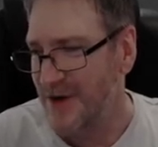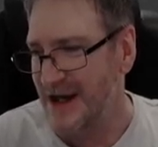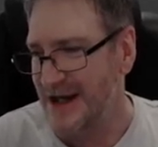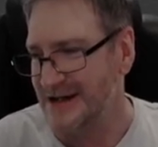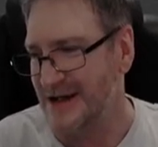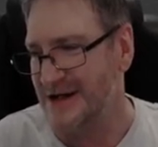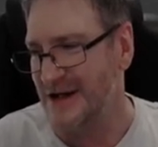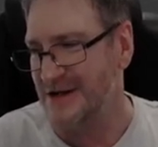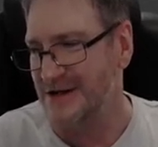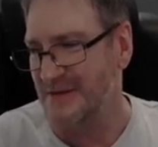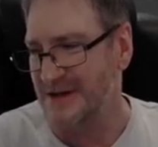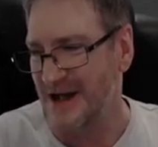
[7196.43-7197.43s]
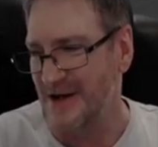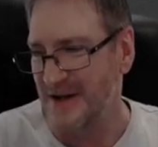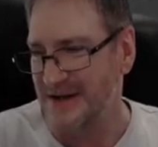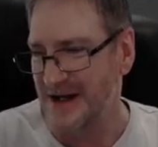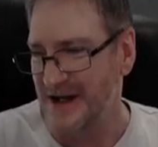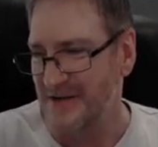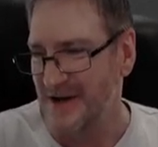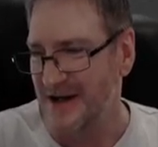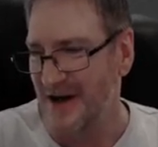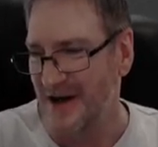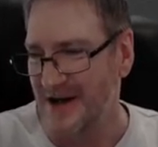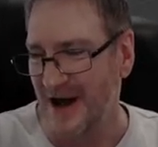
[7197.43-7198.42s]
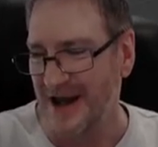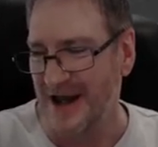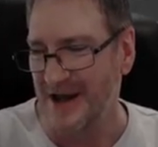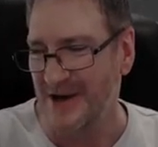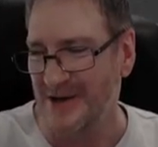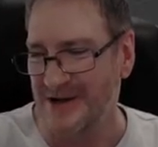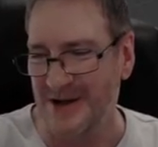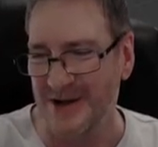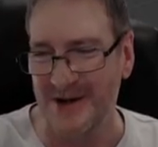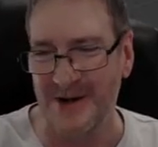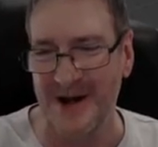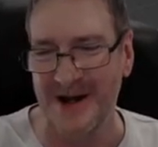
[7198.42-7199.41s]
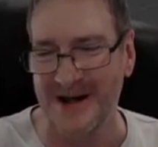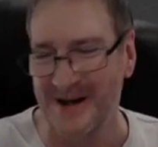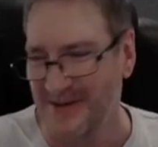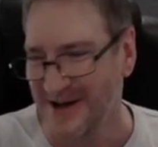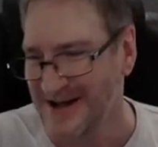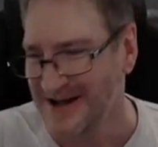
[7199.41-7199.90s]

Yes, I know time is our worst enemy, and I, I get caught too caught up